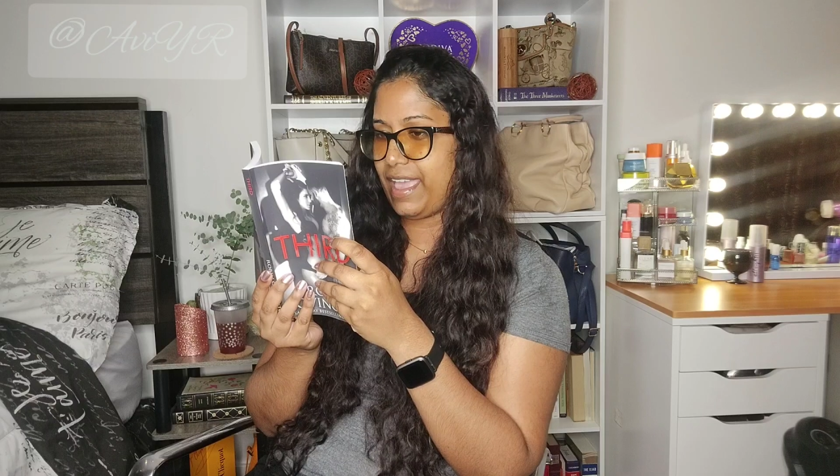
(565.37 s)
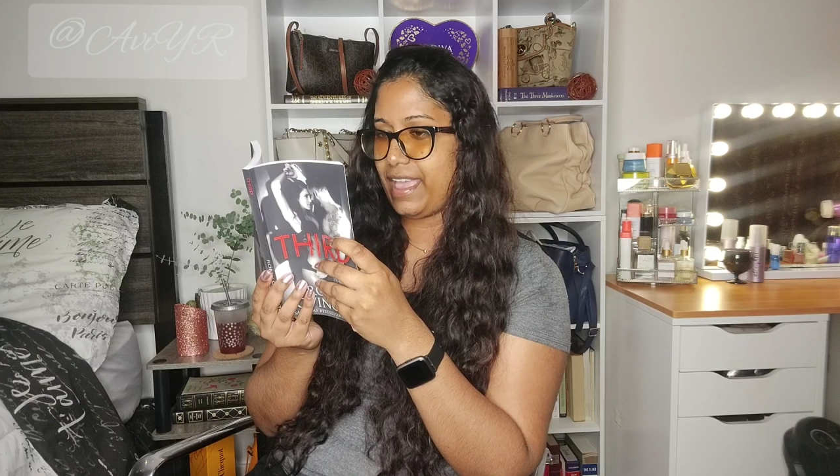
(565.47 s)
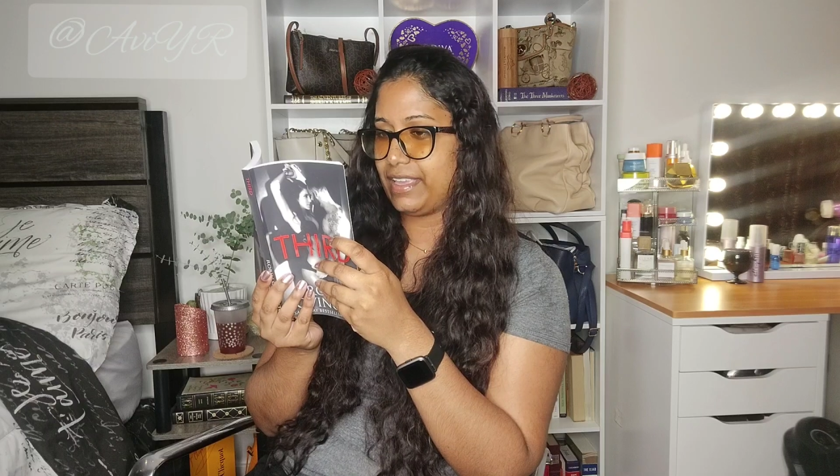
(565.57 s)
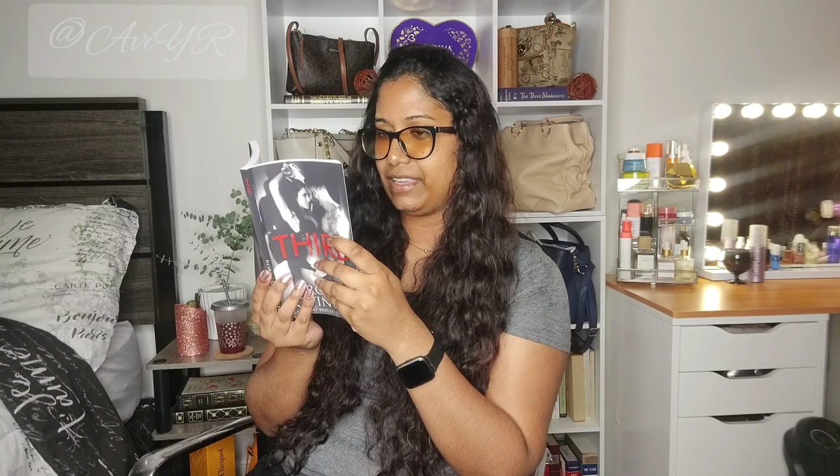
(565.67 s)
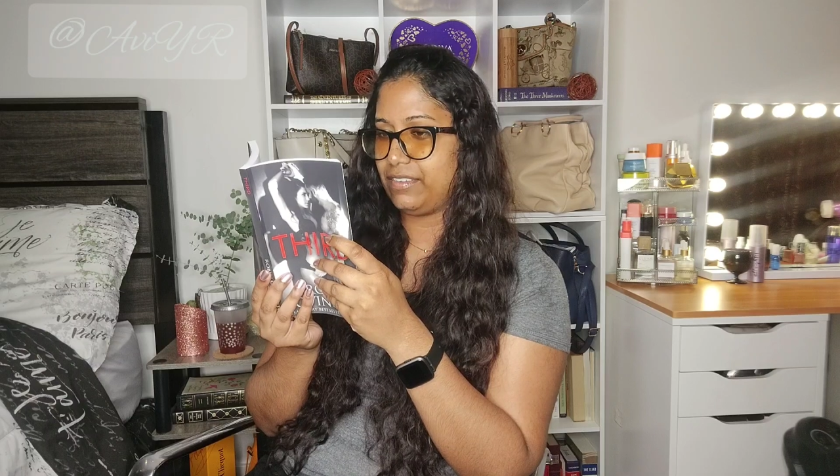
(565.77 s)

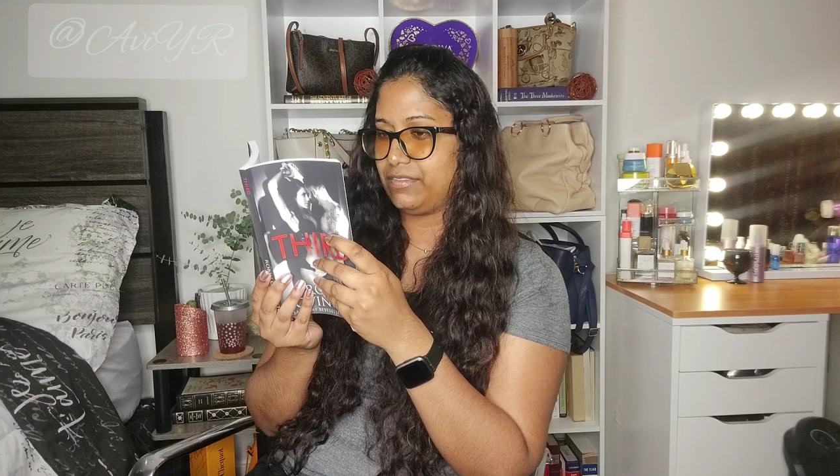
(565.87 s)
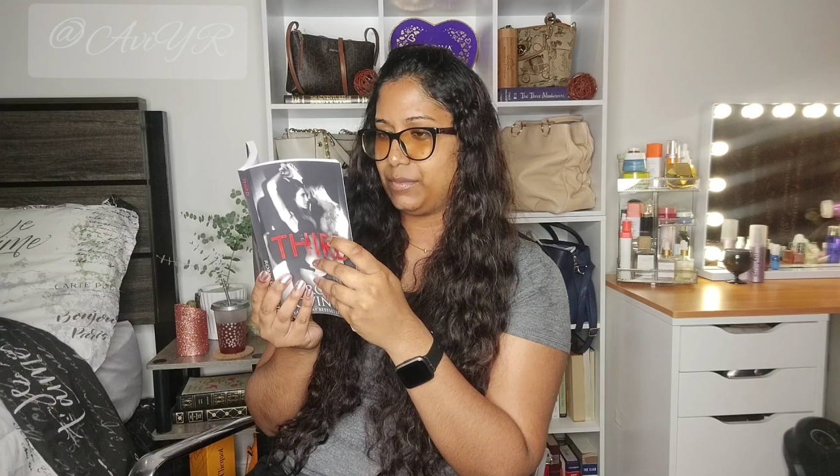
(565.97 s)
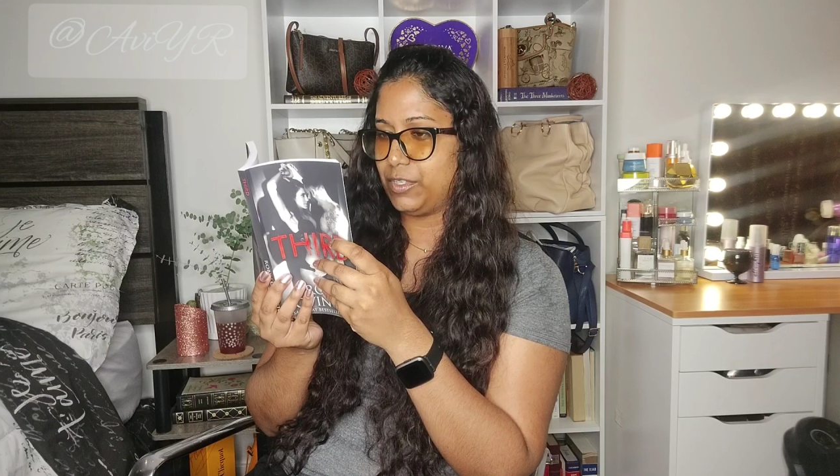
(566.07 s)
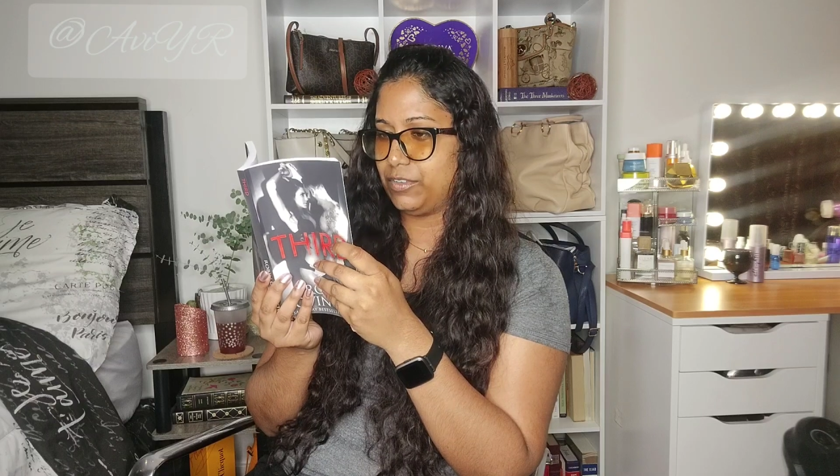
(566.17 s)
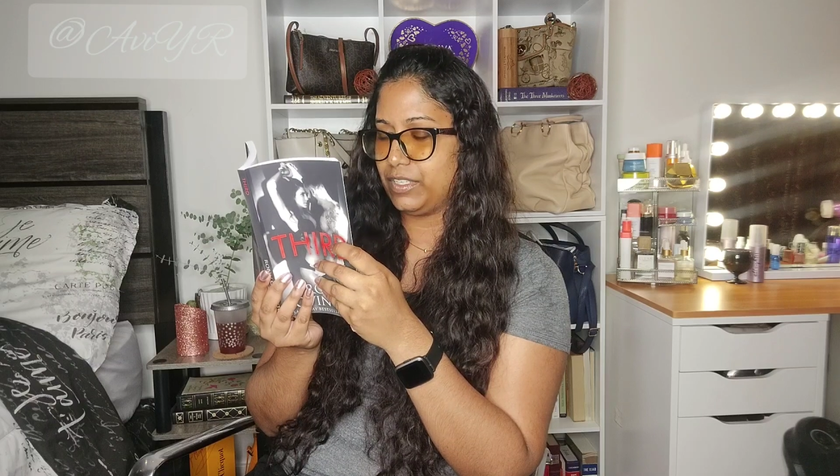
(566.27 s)
hanging
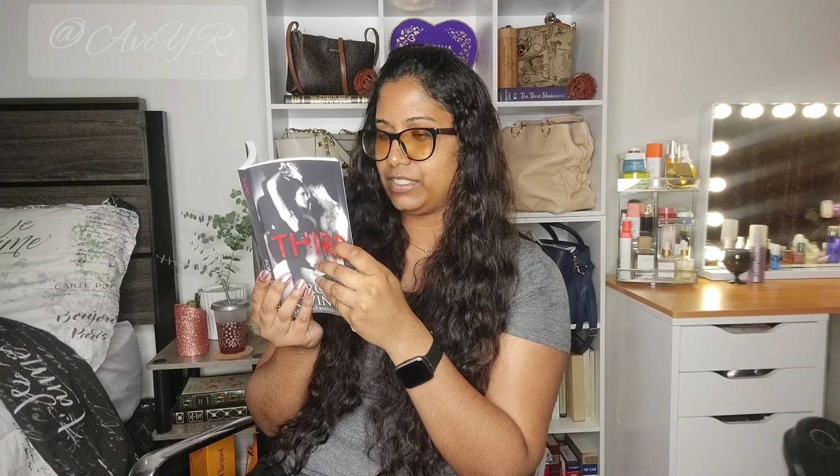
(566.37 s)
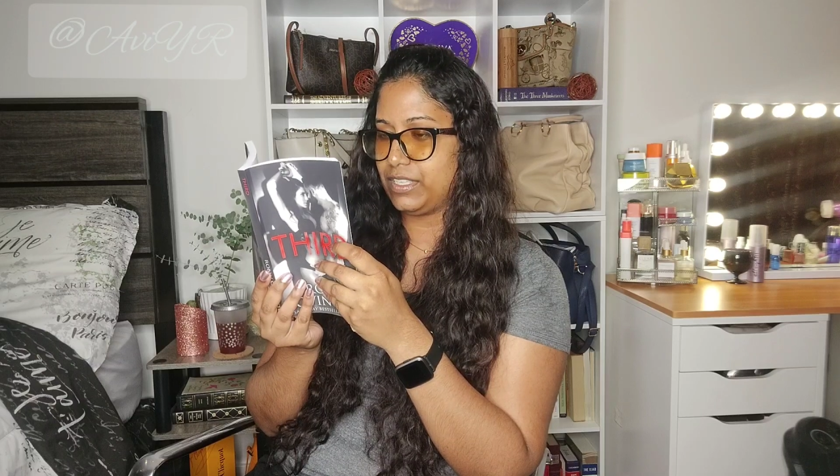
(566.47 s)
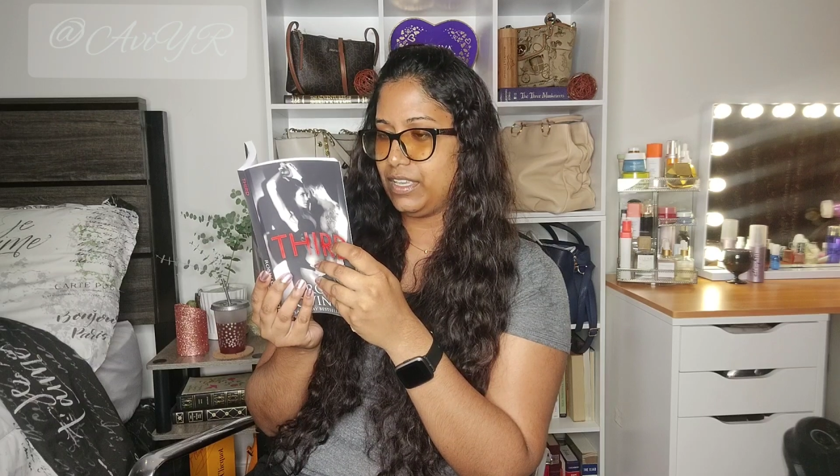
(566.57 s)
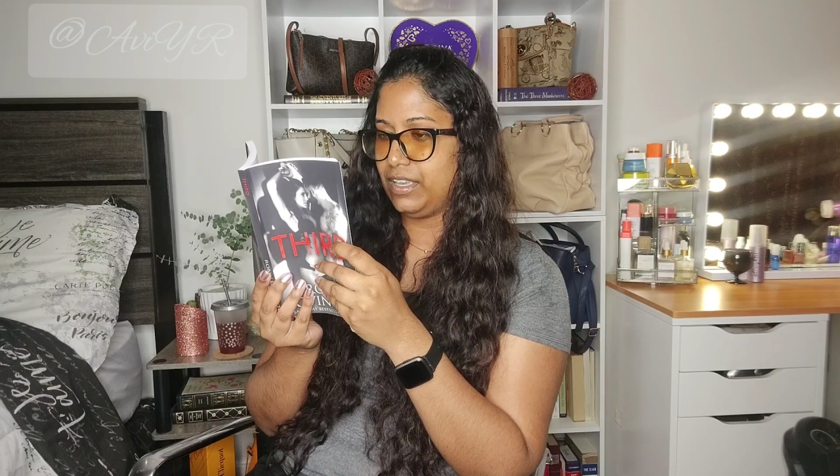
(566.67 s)
from her wrist.